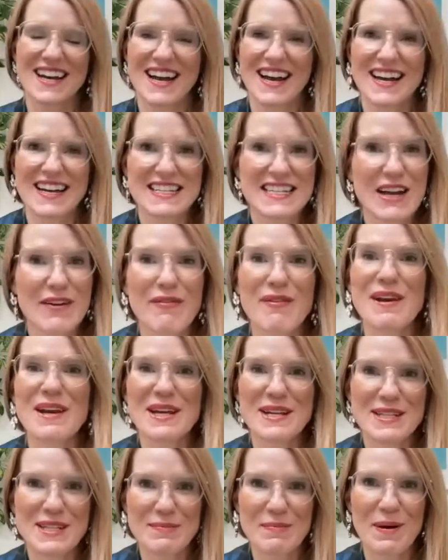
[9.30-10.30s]
Definitely
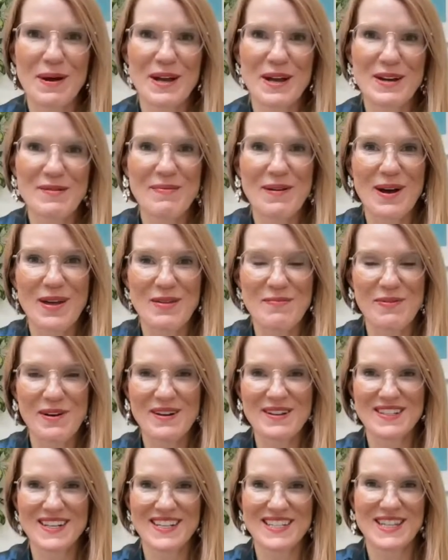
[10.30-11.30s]
inspired by the
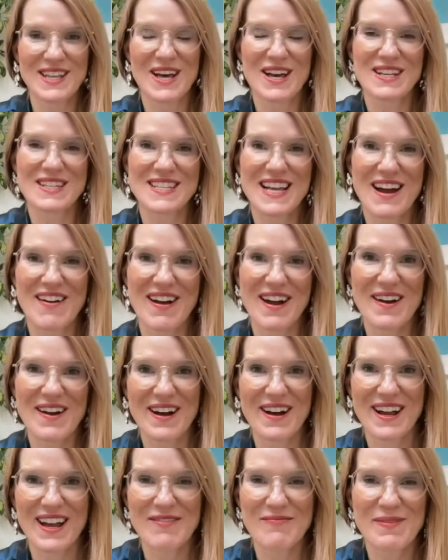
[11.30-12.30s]
process that Sarah and
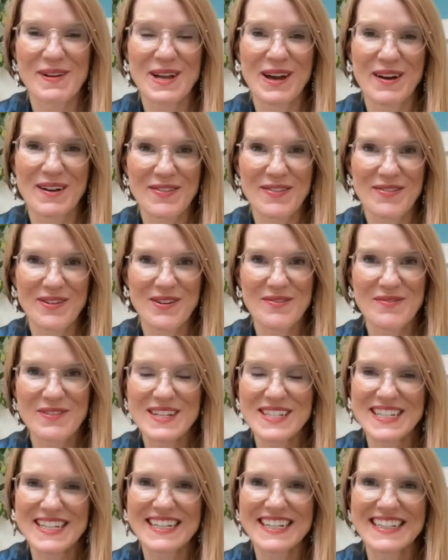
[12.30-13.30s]
I have been going through
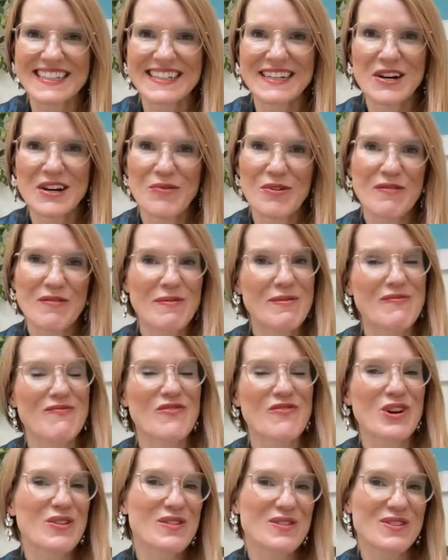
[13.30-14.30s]
recently. We've been
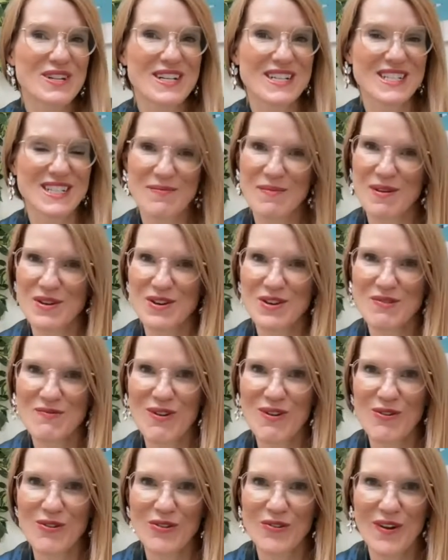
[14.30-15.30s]
recruiting some new
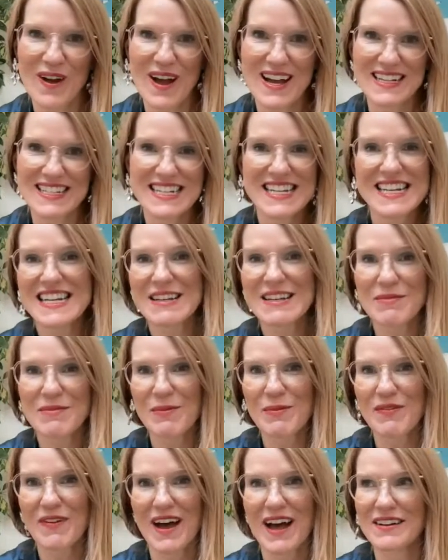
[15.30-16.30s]
roles for our team, and
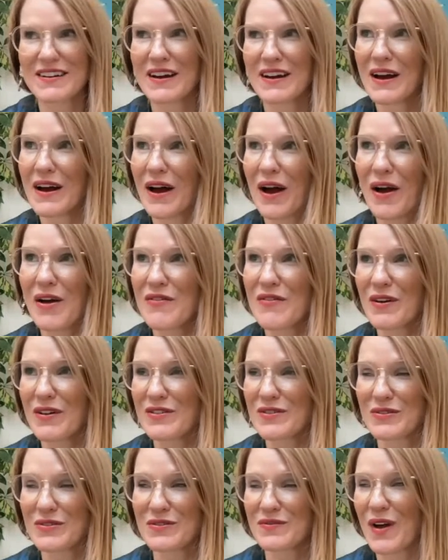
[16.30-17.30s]
we've had
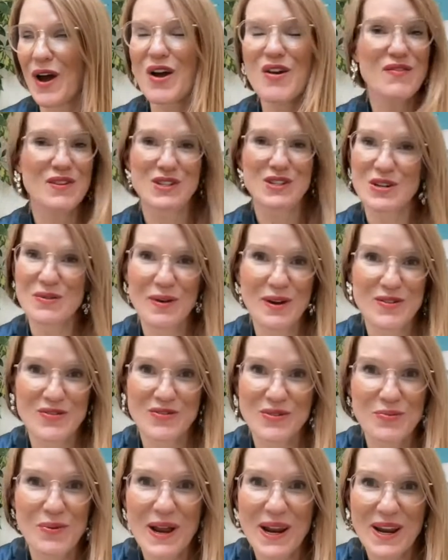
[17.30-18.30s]
over
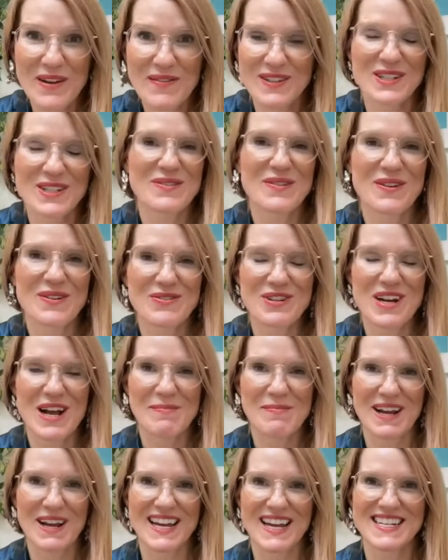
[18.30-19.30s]
200, well over 200
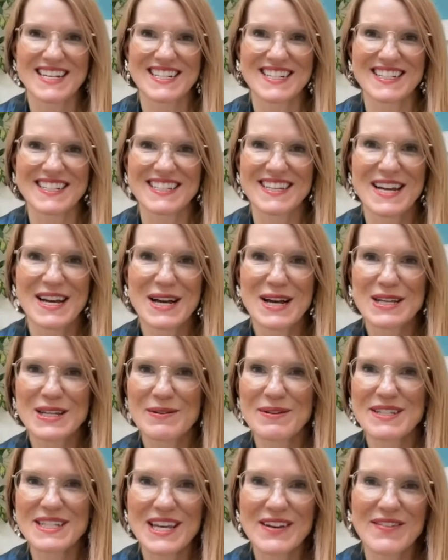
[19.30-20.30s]
applications. So
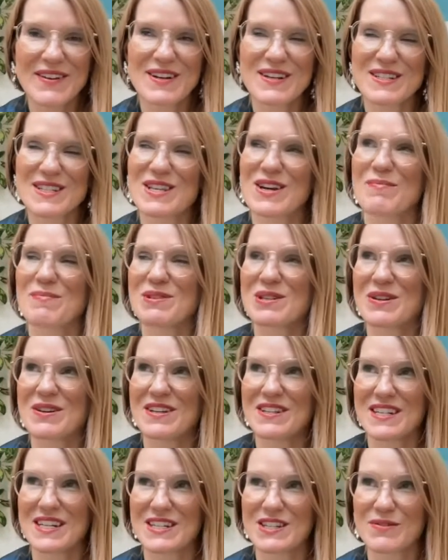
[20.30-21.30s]
it's given us the
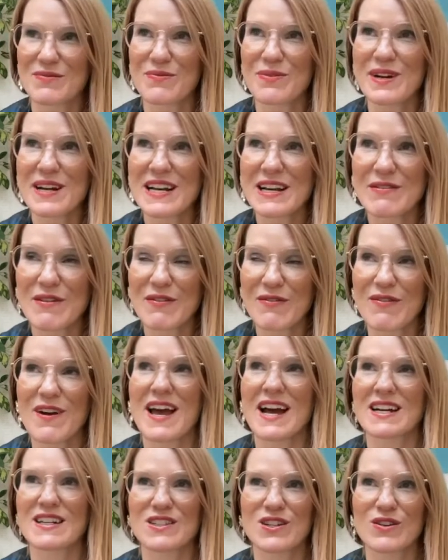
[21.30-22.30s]
opportunity to really
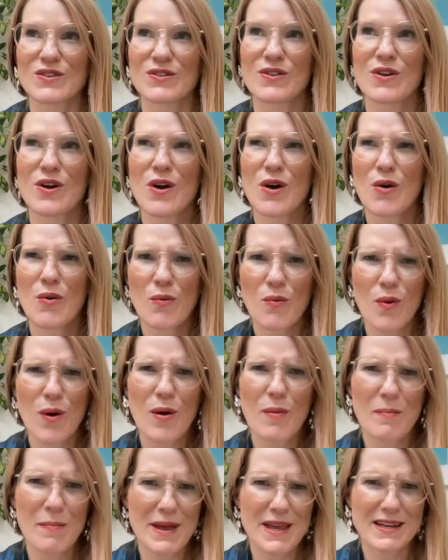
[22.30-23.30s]
reflect on
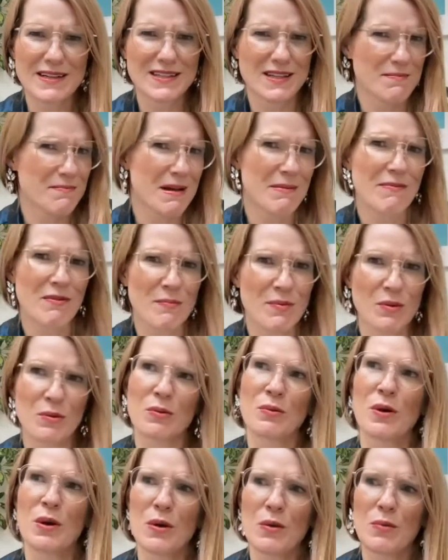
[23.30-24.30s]
what makes them
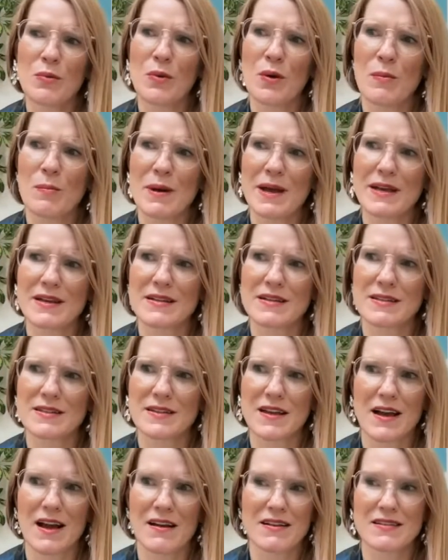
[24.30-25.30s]
memorable, what makes
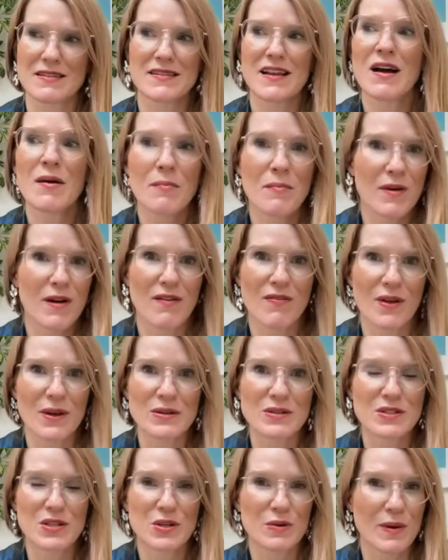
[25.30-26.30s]
a sum of
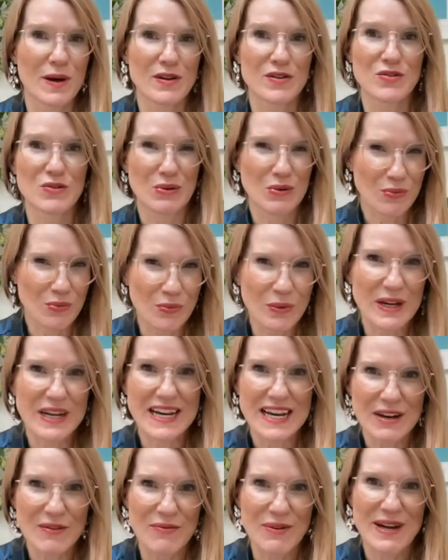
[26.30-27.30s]
those 200
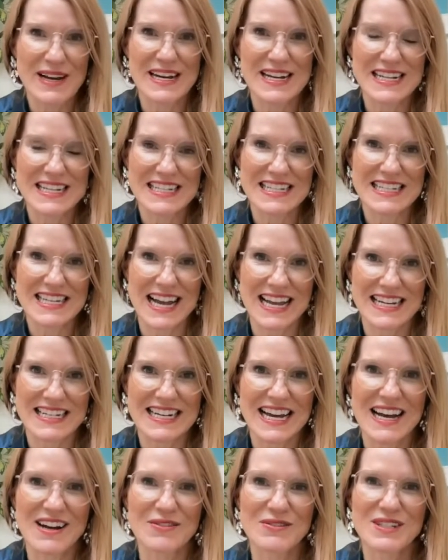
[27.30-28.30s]
really, really stand
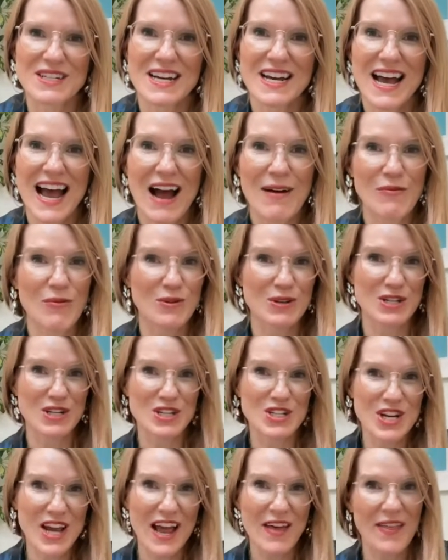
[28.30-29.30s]
out. And we wanted to
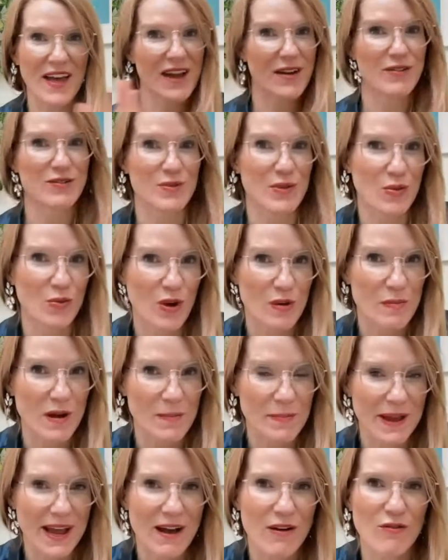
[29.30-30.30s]
share that because we thought it
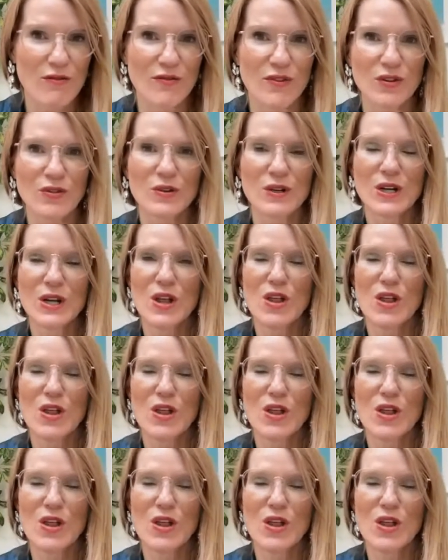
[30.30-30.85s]
might be helpful.